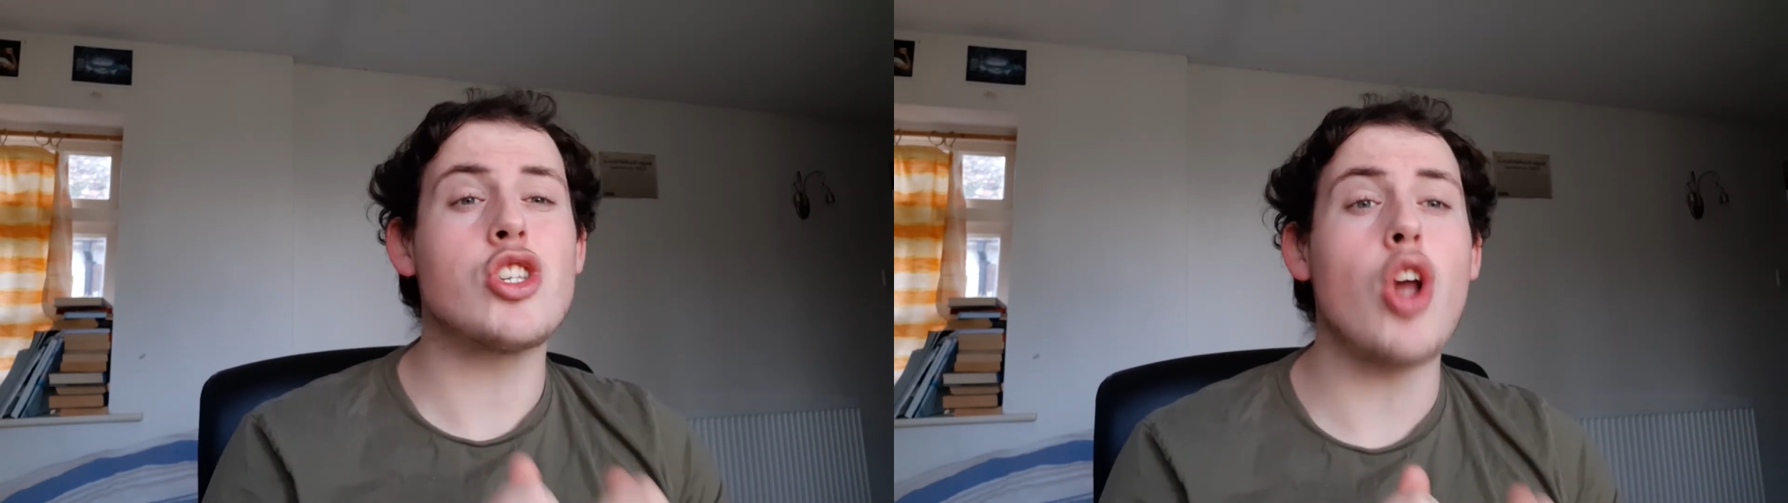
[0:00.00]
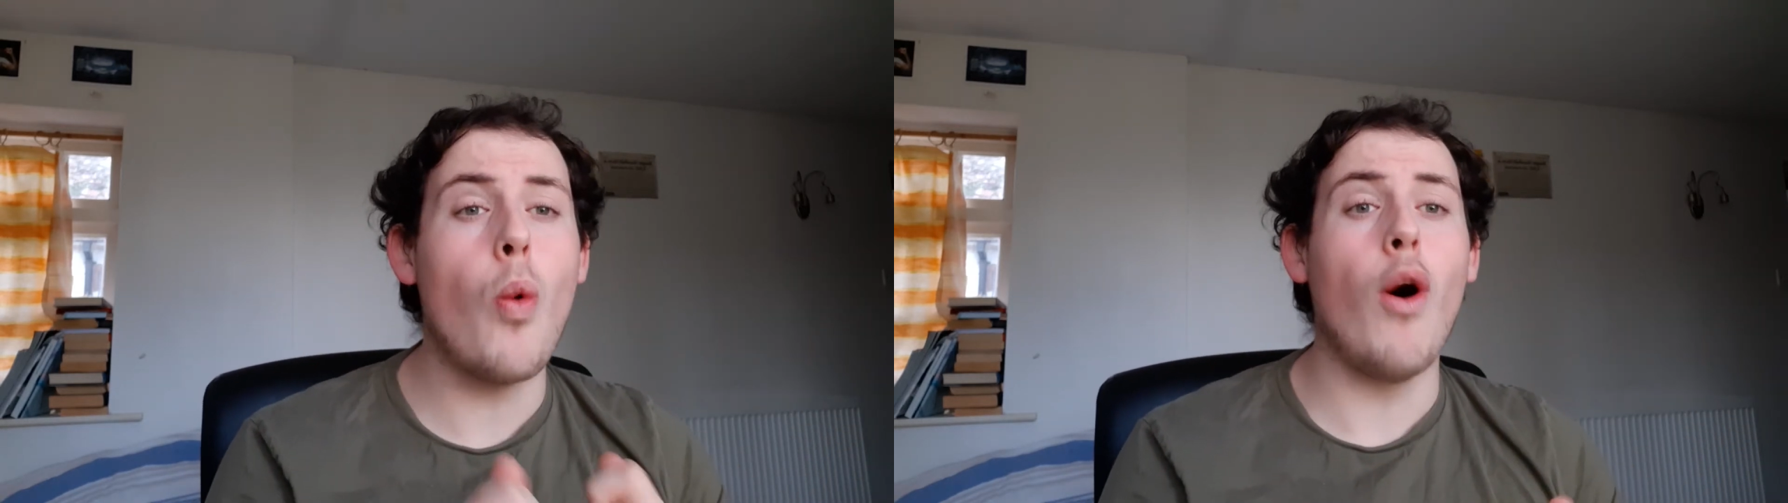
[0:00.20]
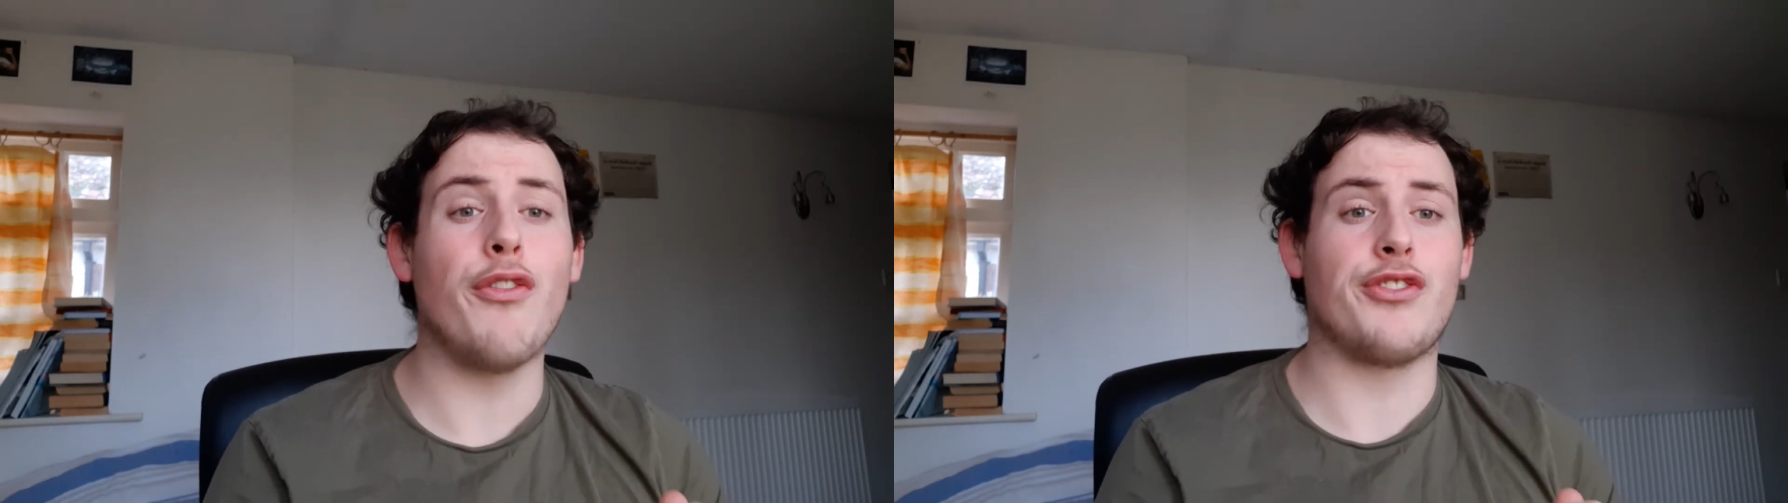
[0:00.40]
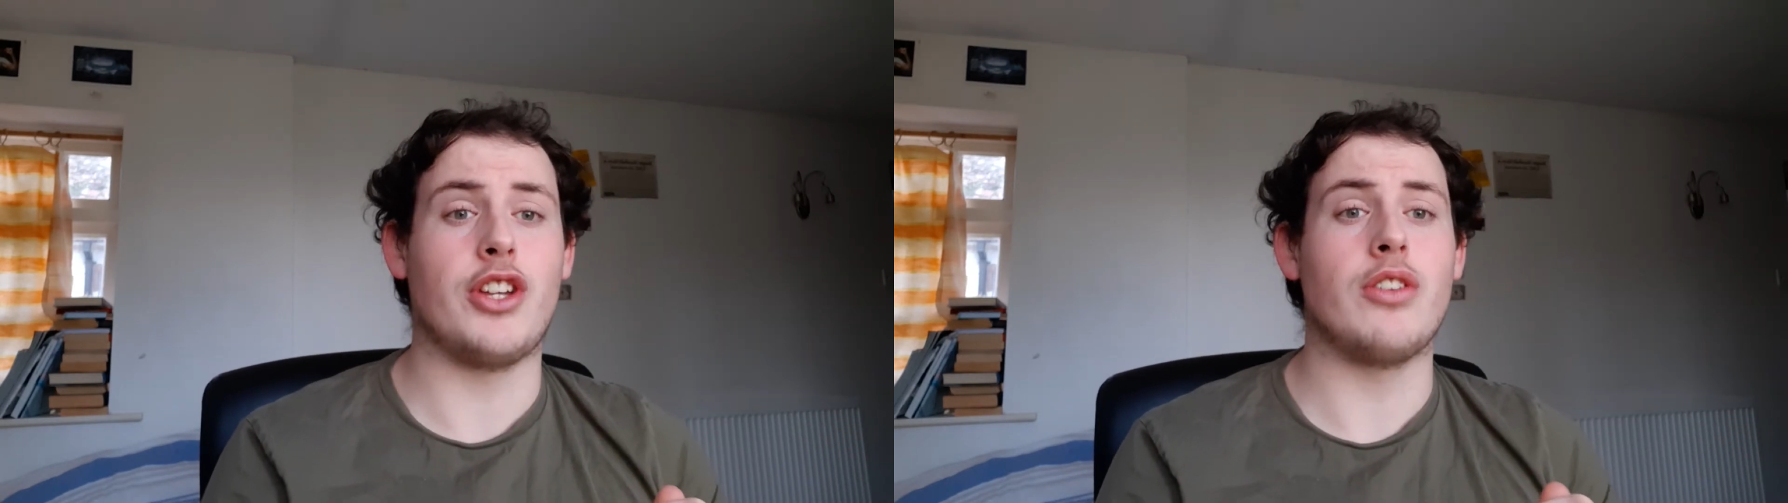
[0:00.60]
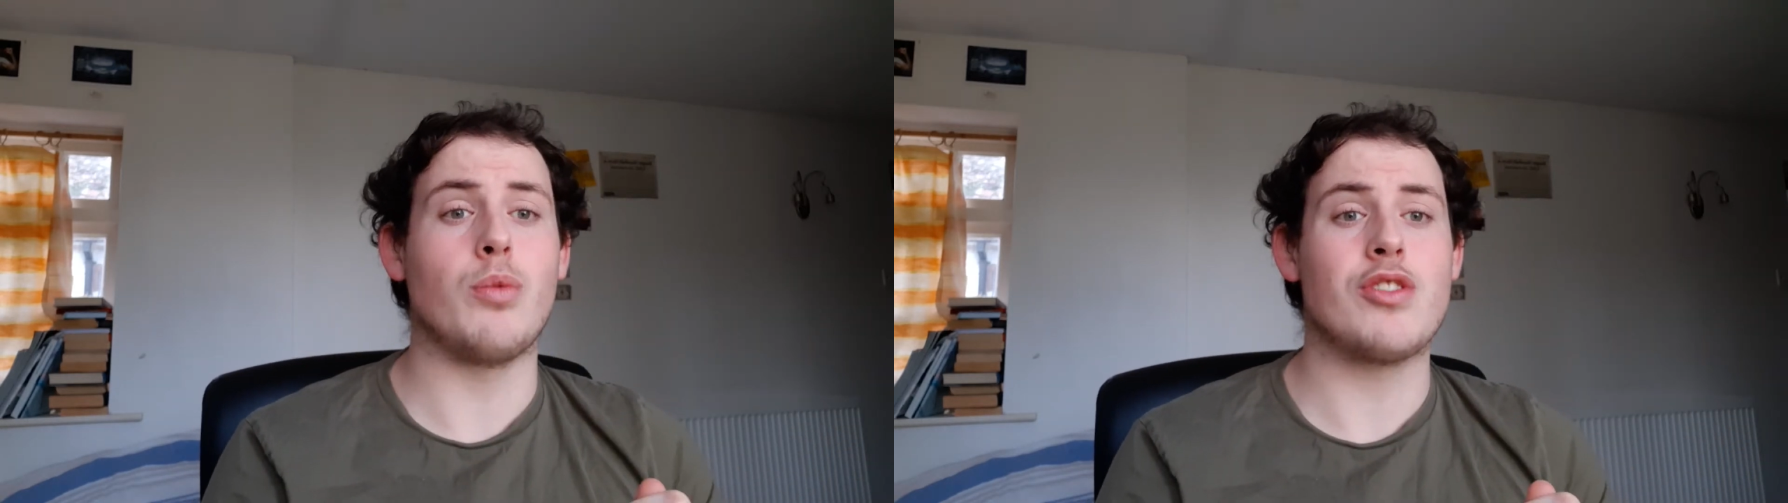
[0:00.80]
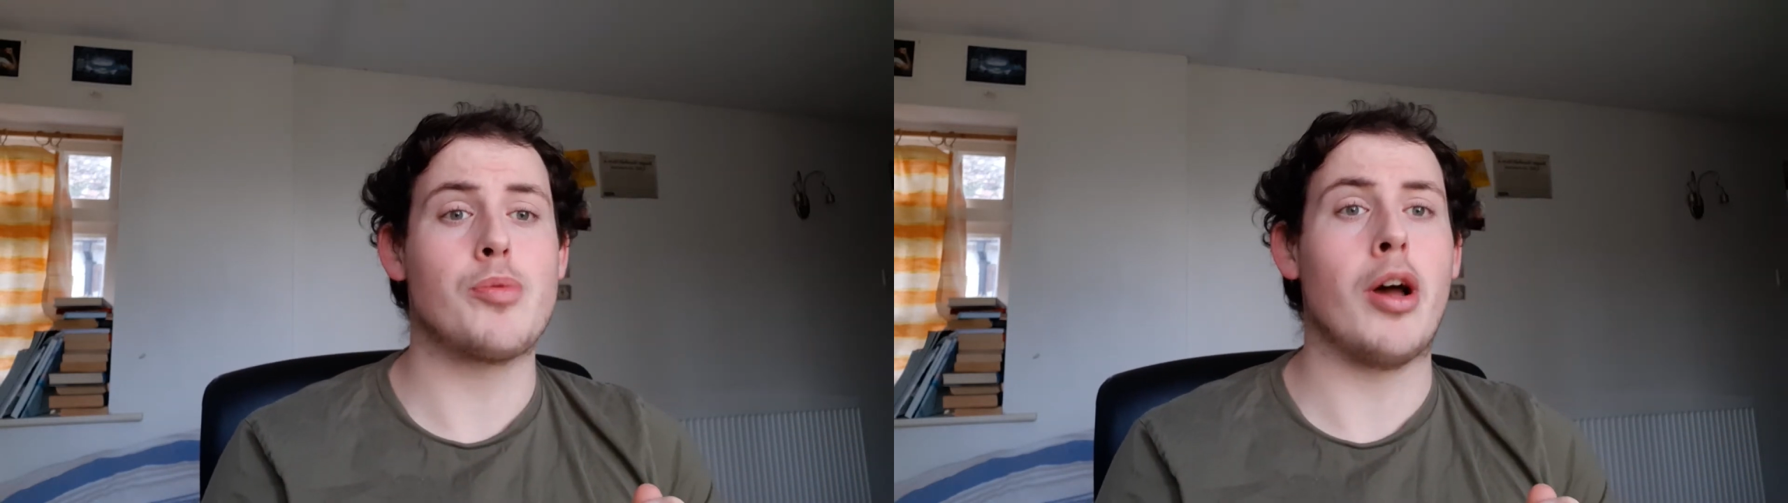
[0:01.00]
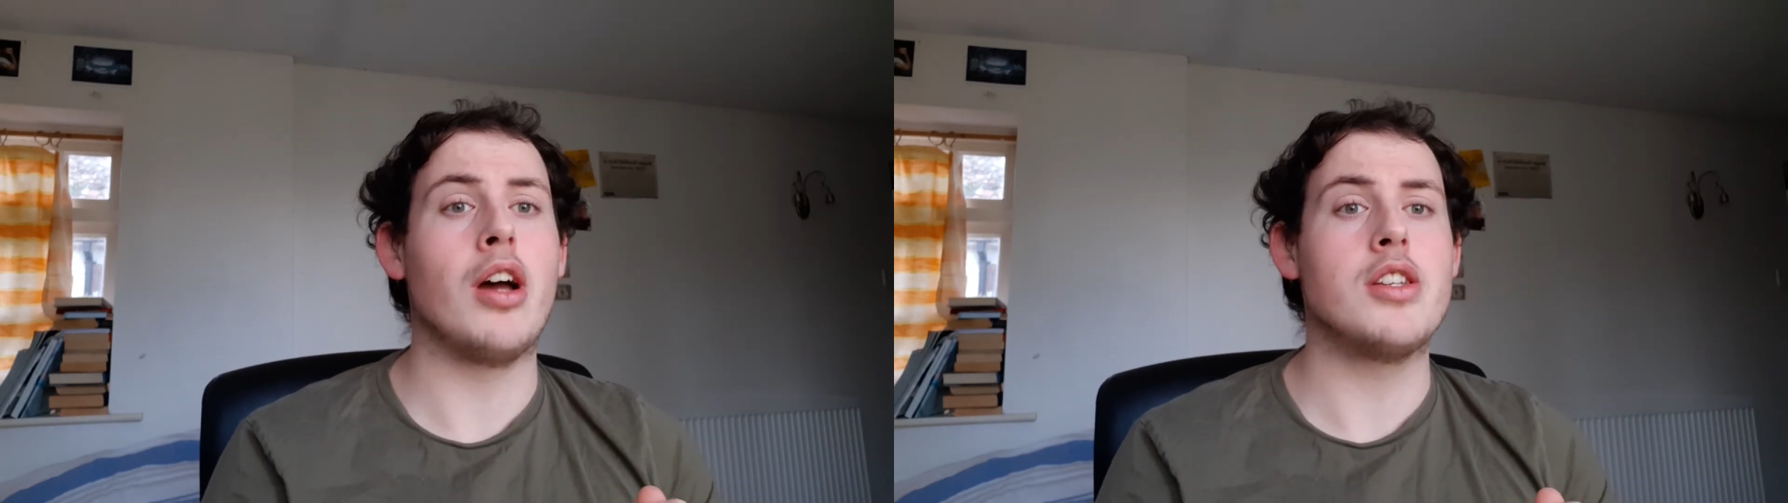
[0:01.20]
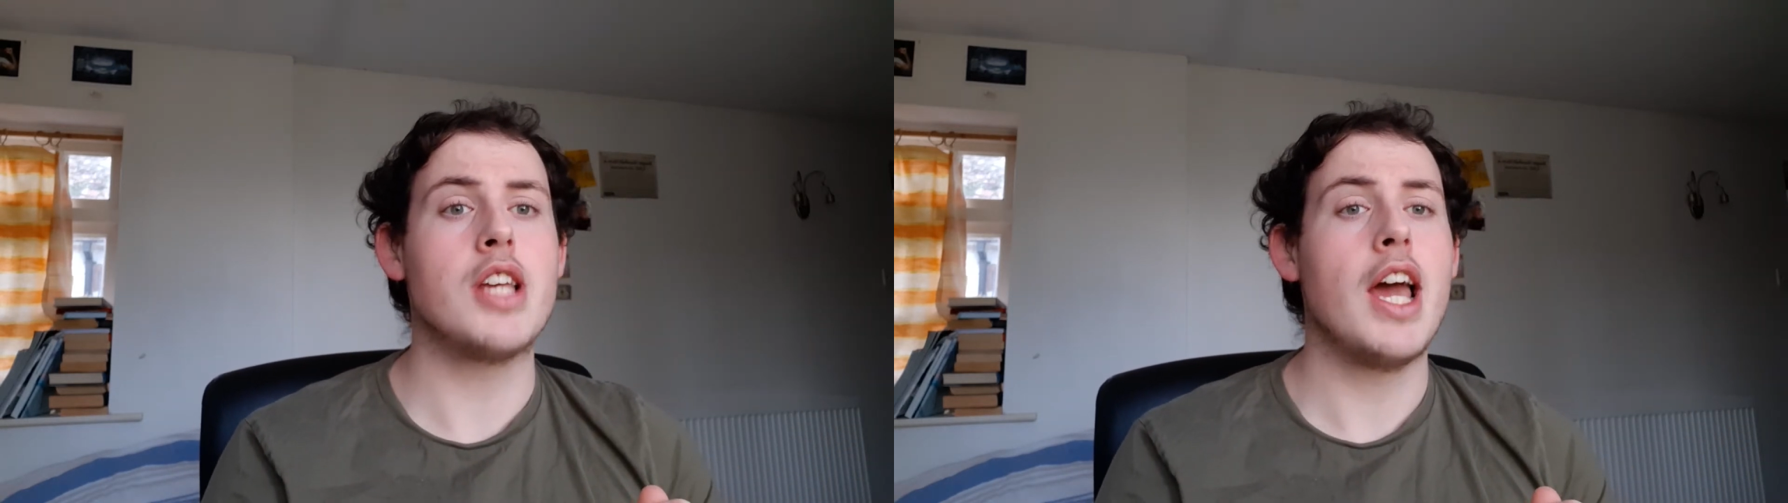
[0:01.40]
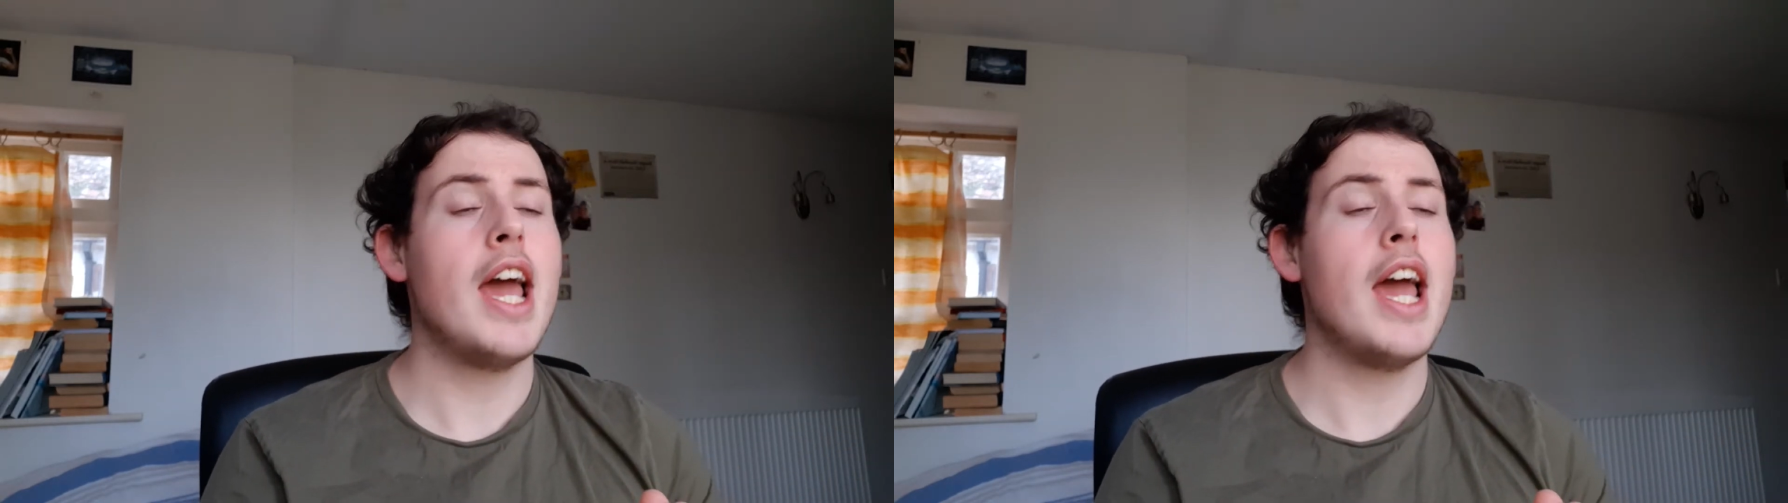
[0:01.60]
so often with Spurs.